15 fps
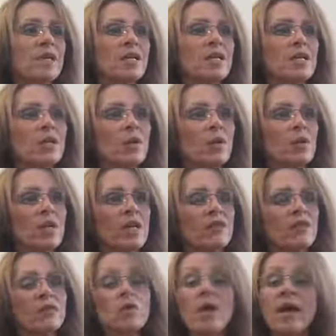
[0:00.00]
You know,
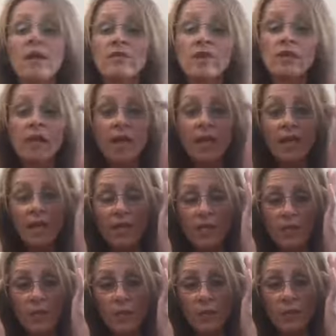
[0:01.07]
if you have a headache,
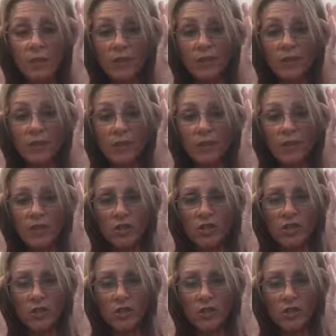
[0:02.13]
you can put a little bit on your